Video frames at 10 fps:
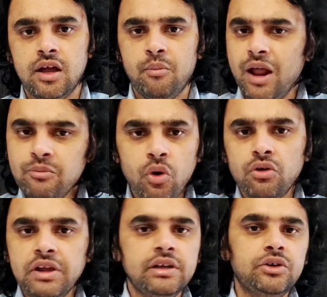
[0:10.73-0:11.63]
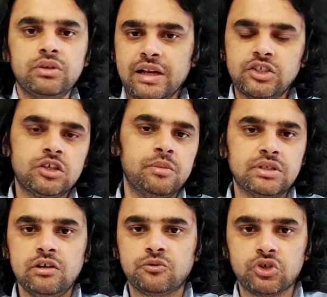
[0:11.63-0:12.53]
But I'm not going into the
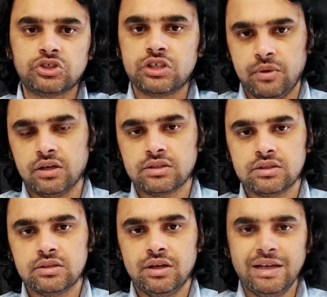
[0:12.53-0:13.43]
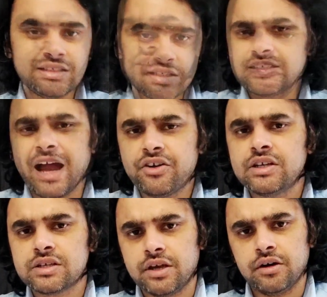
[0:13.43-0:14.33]
legitimacy of such demands. Let's
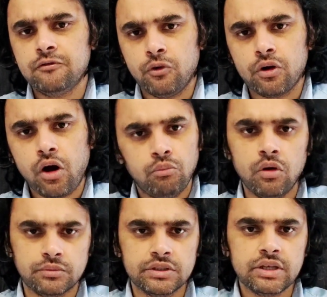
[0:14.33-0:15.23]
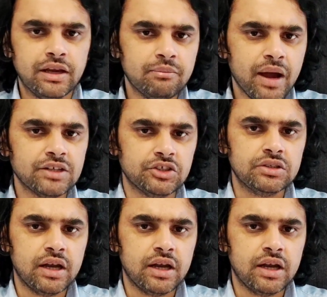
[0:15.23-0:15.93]
digress here for a moment and imagine